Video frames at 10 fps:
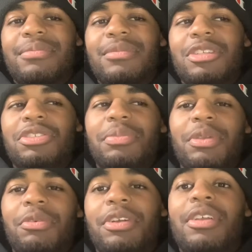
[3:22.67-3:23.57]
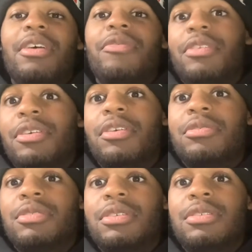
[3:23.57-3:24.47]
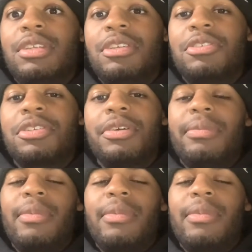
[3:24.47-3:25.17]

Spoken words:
you should be wary of when you go to the dealership.